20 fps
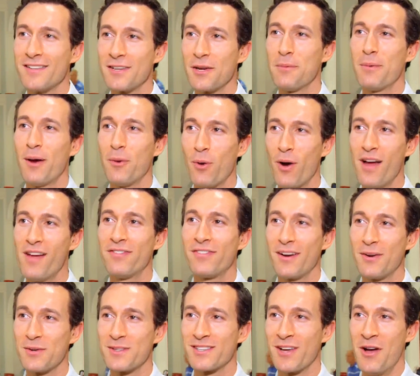Until my
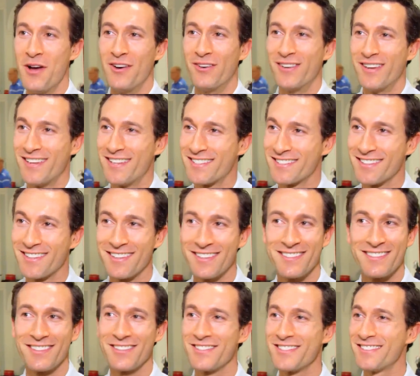wife, I was always,
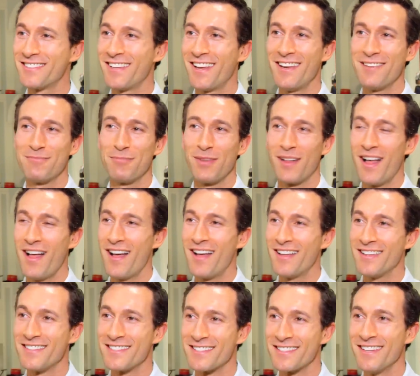always dating
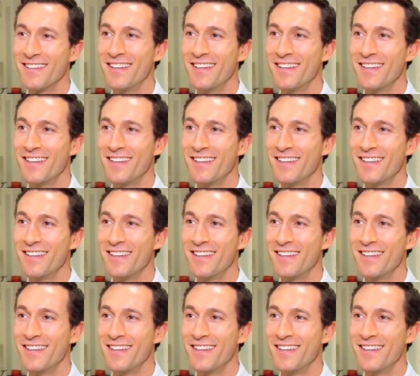blondes.